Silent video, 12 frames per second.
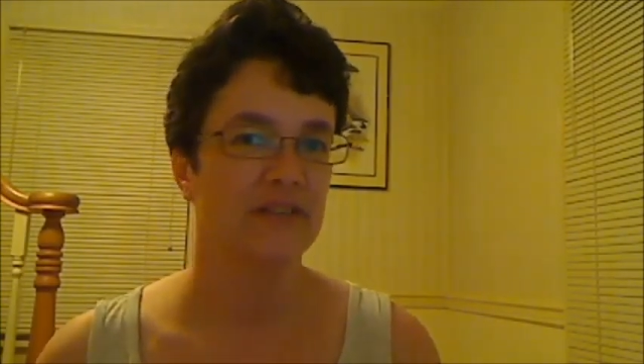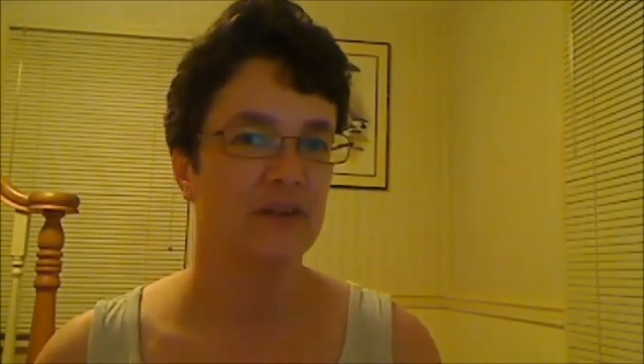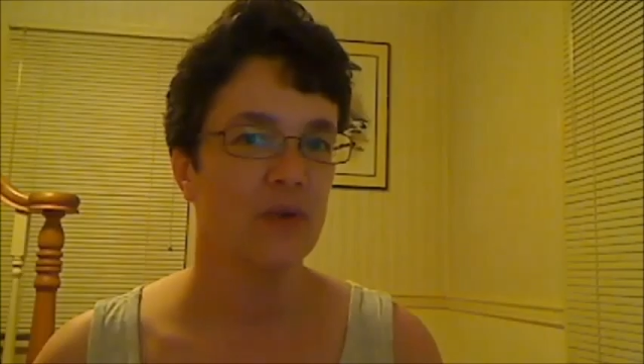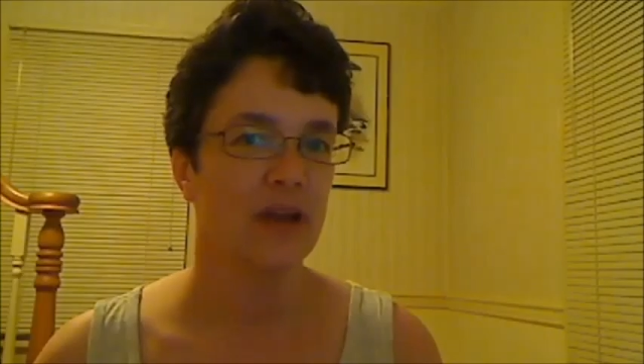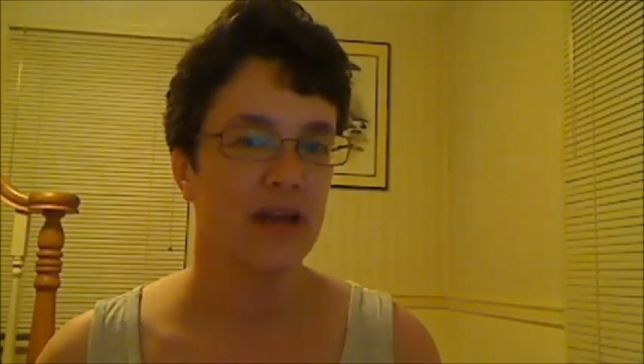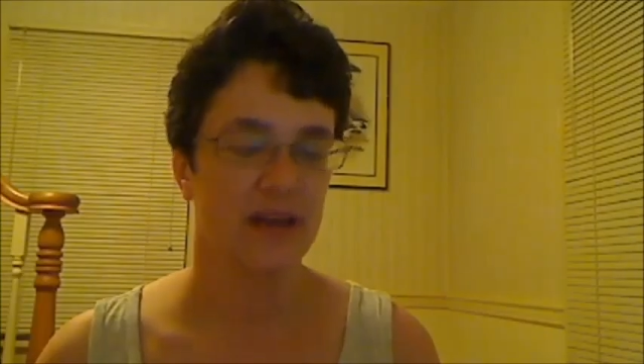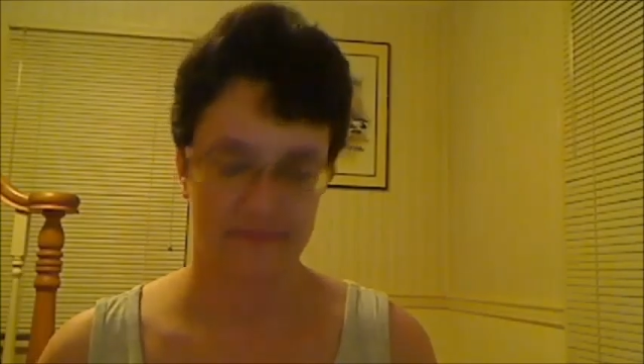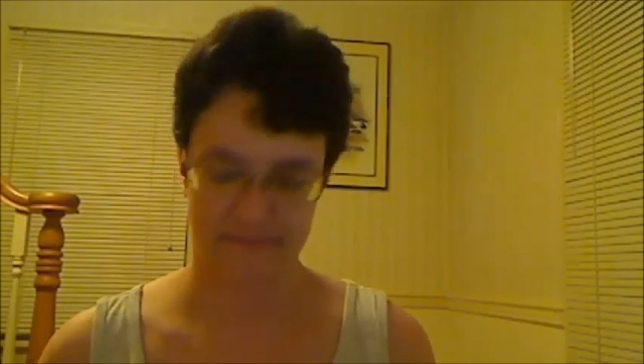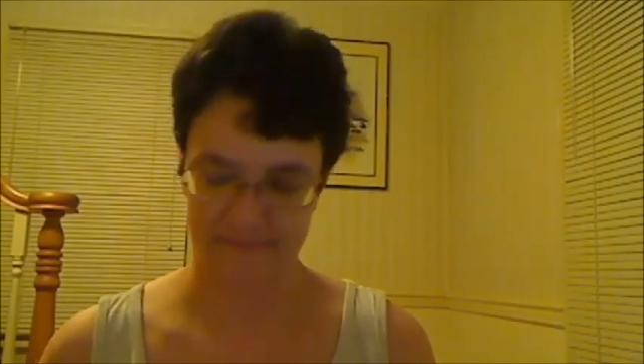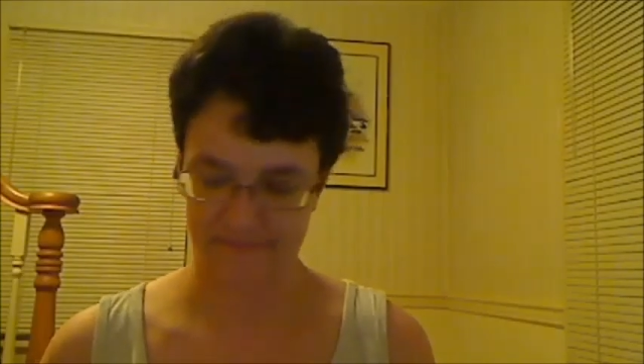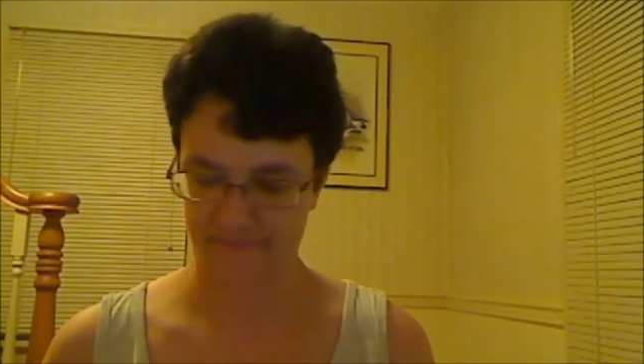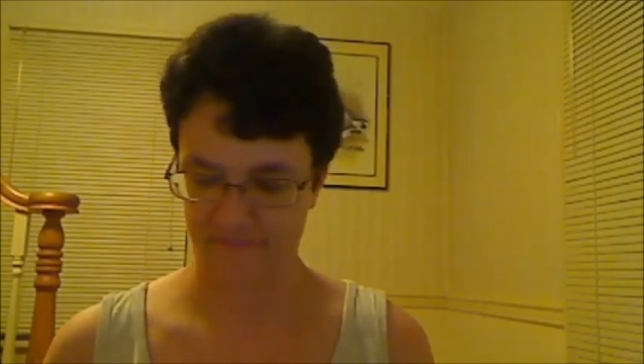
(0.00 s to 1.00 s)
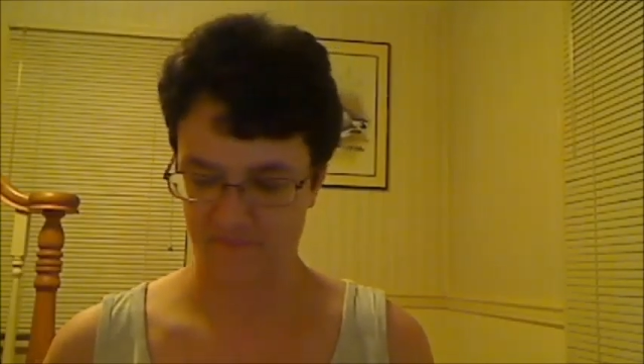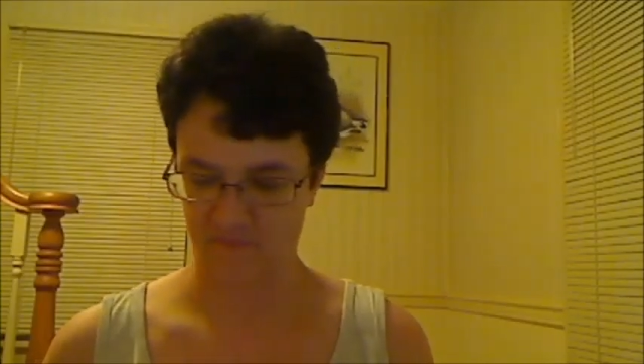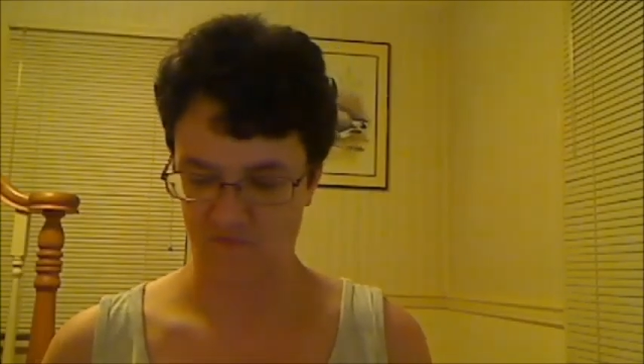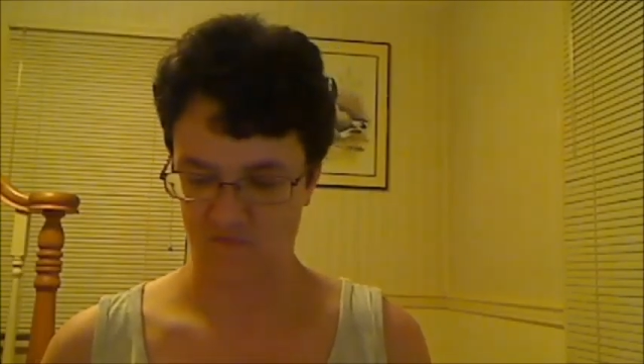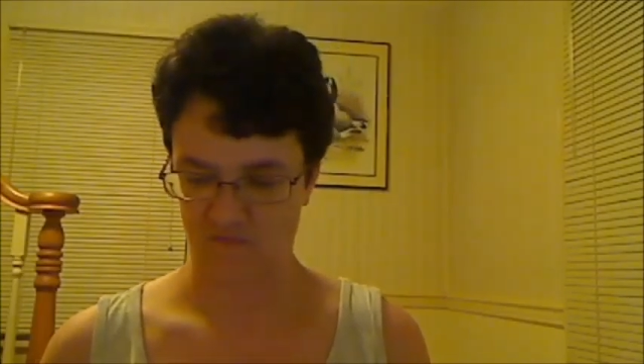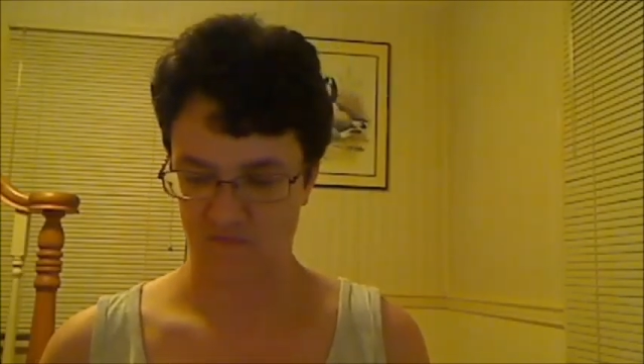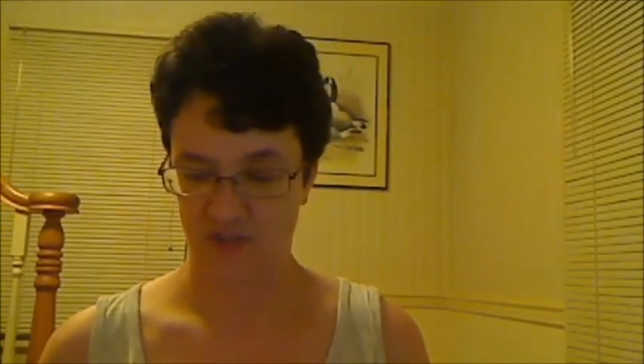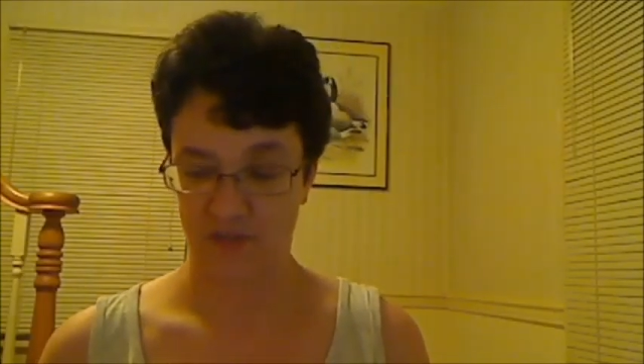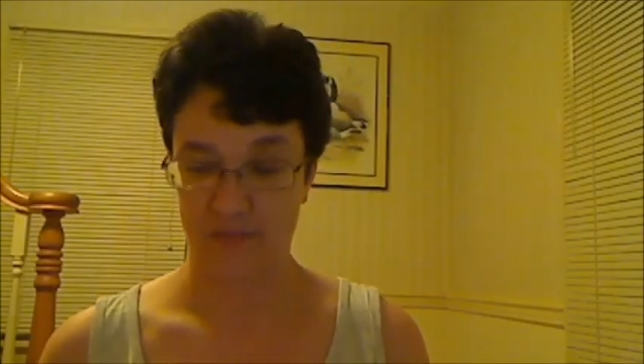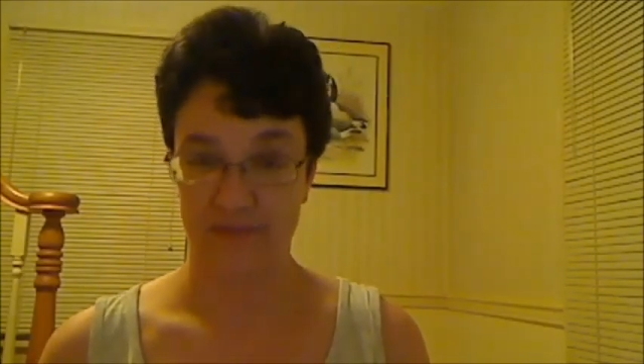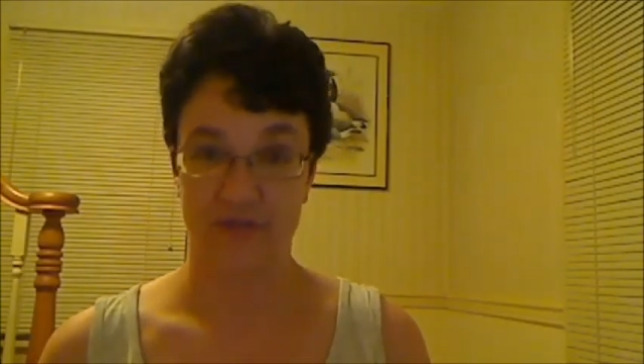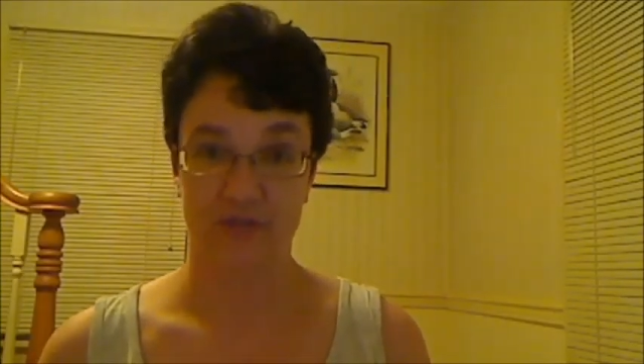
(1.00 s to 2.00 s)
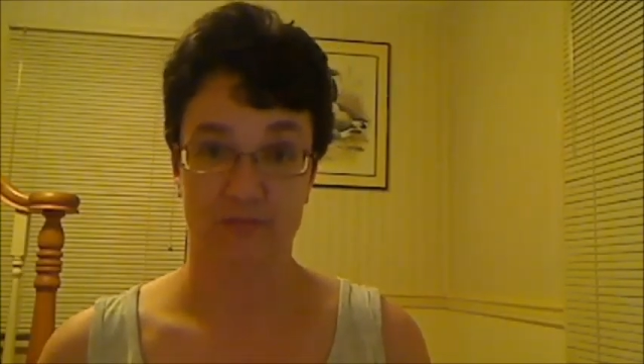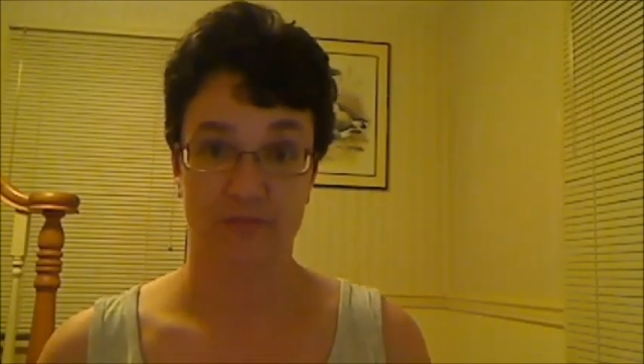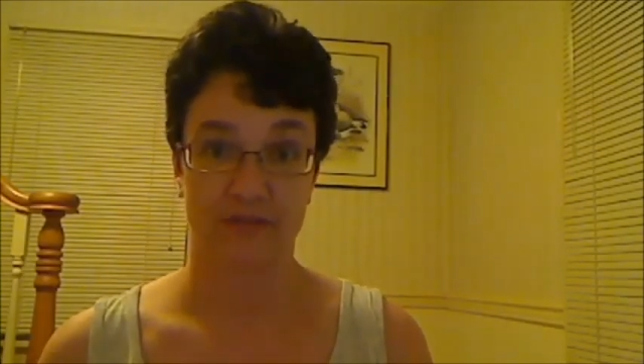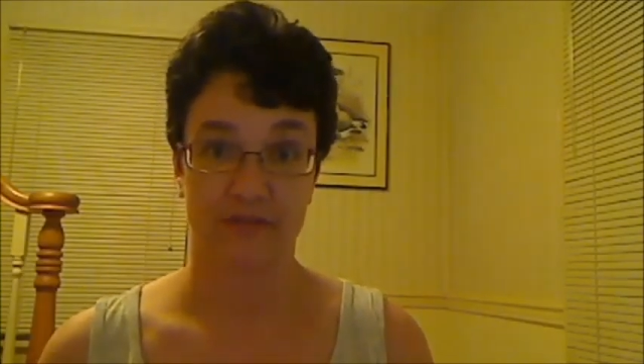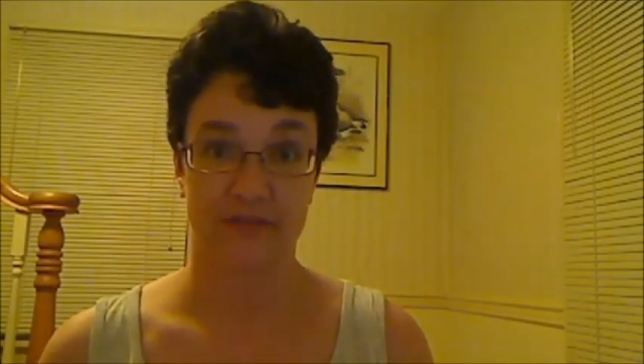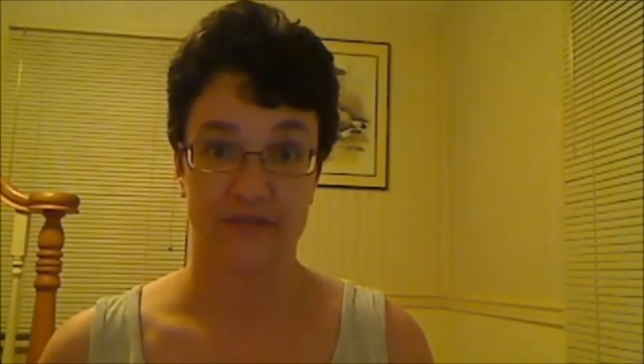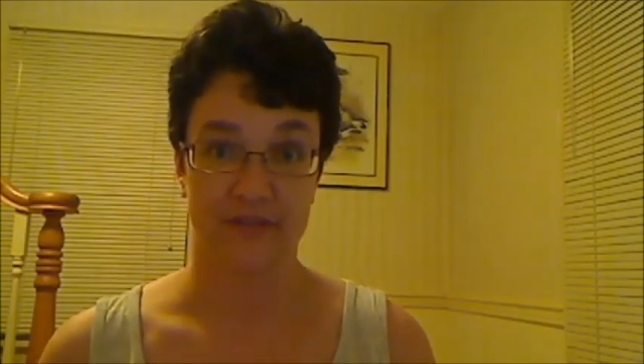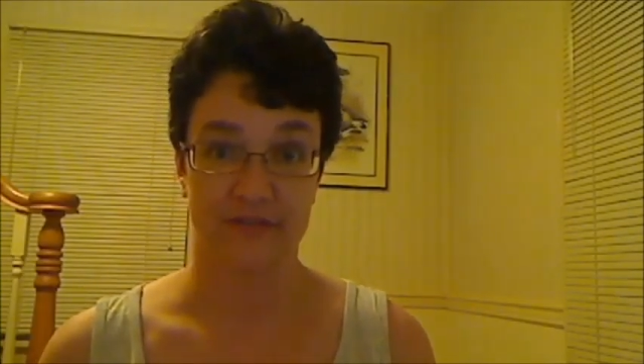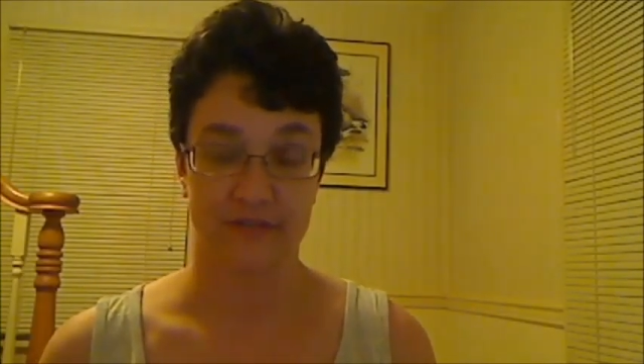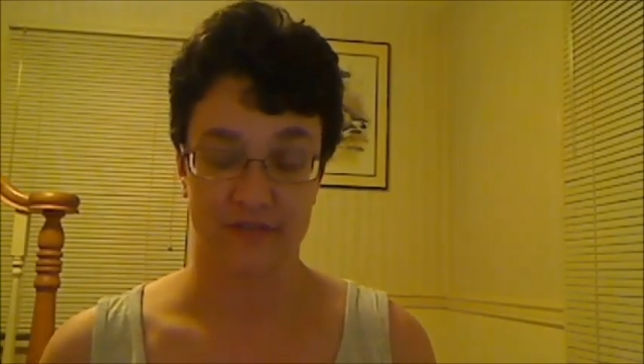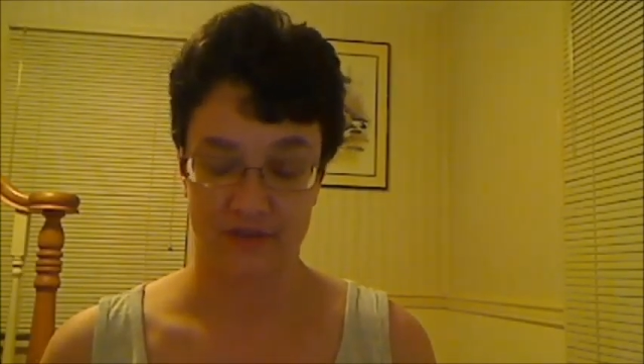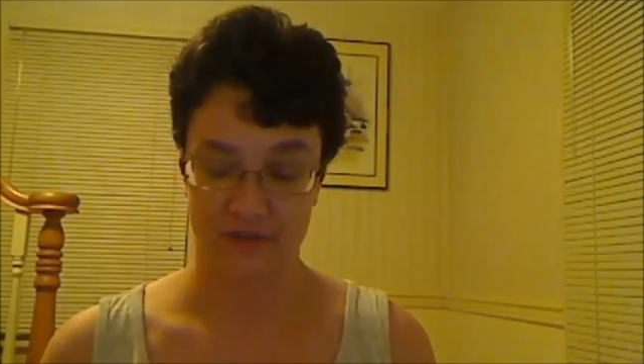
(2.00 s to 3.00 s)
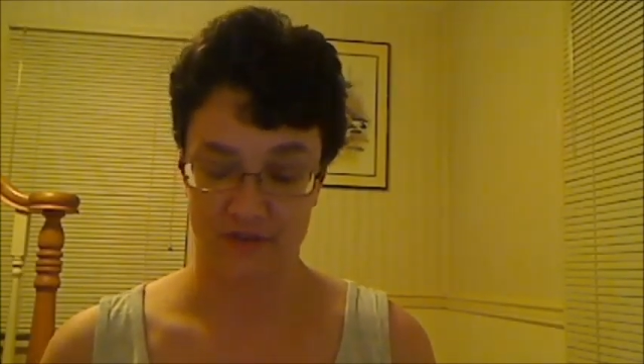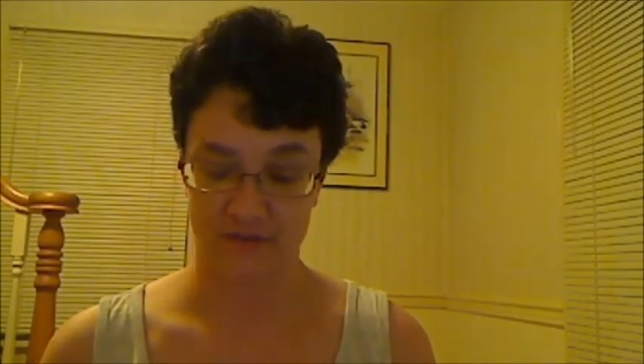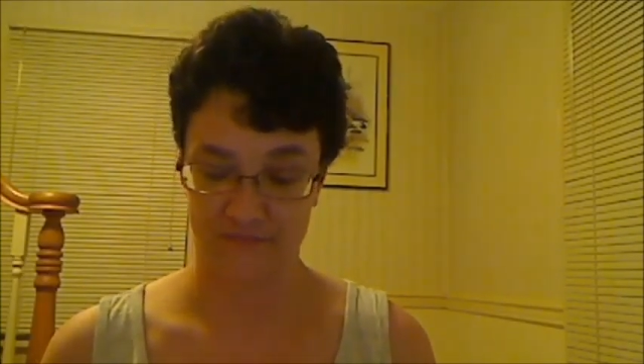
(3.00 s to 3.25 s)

away. It's my first book review, you know.